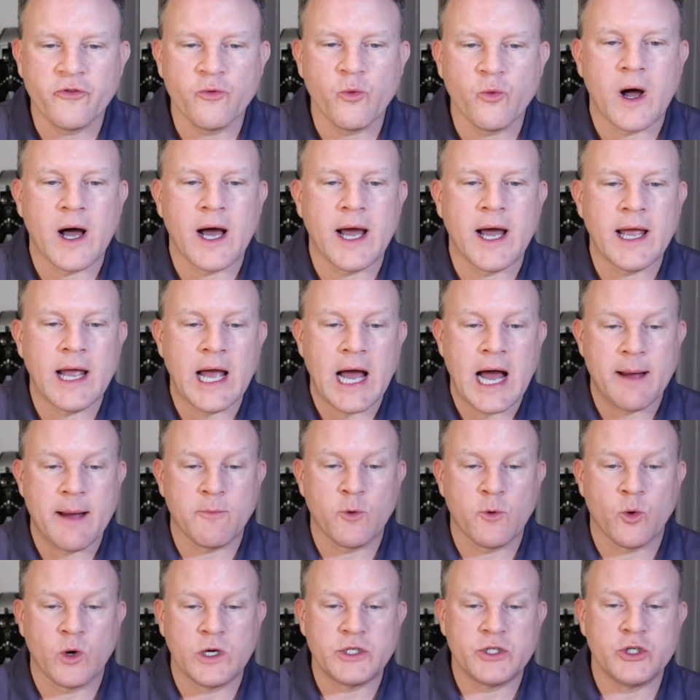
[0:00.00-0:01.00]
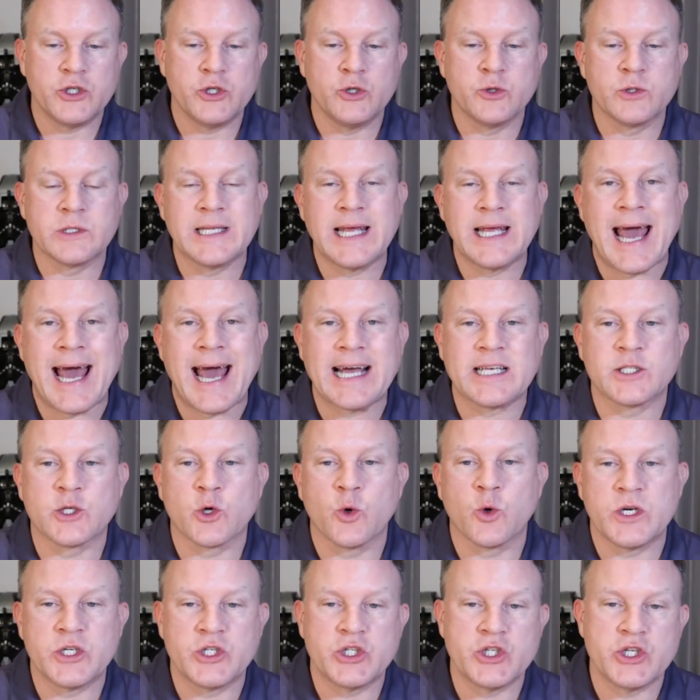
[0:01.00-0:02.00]
why I'm going to usually ask
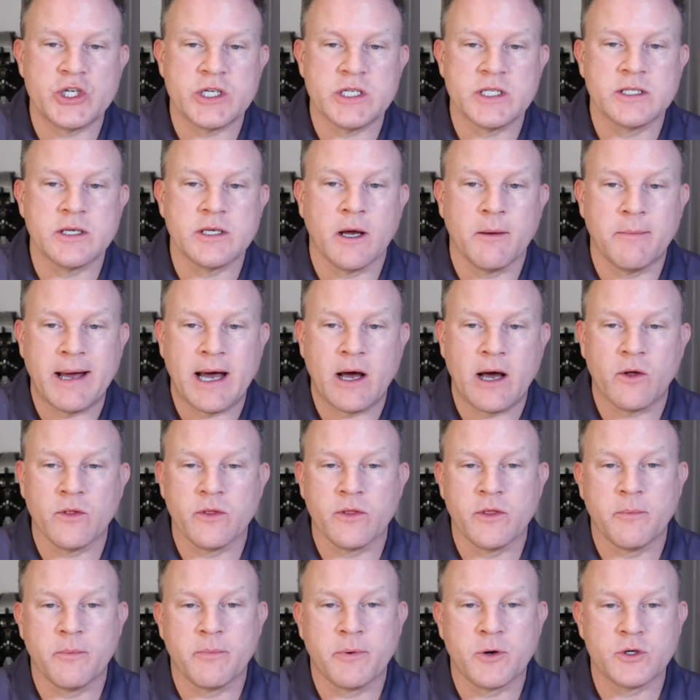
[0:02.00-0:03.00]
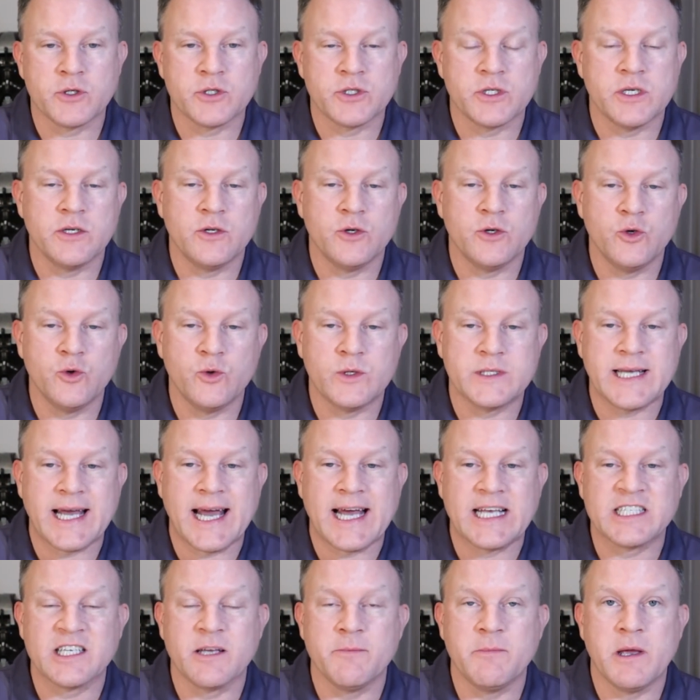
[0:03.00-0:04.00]
questions about the person who is
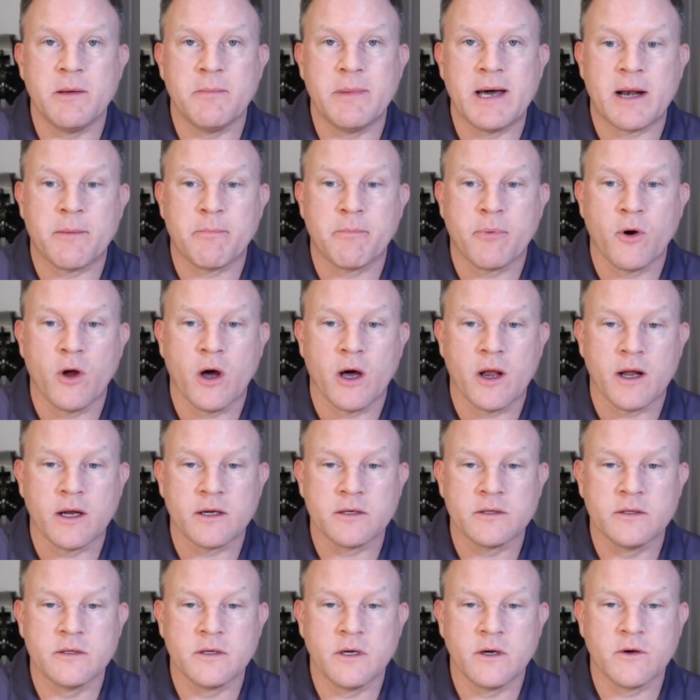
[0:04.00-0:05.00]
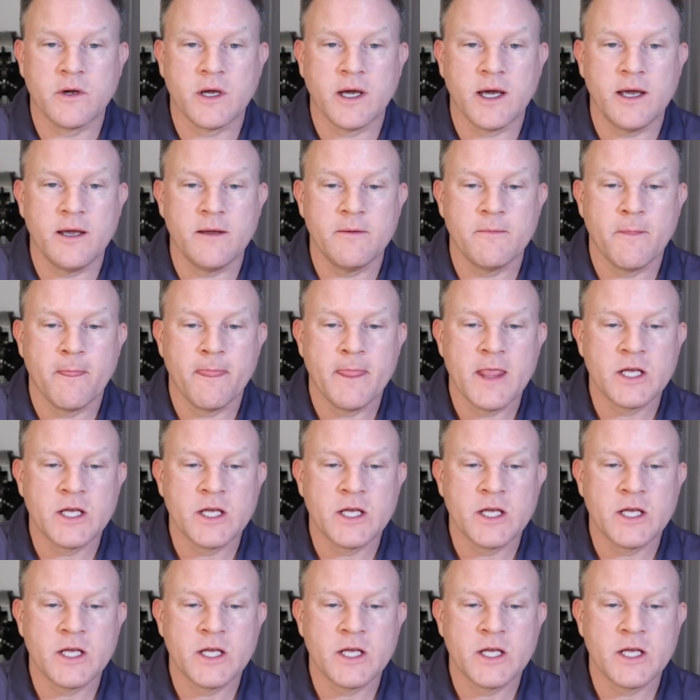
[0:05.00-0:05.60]
asking me about a product, okay?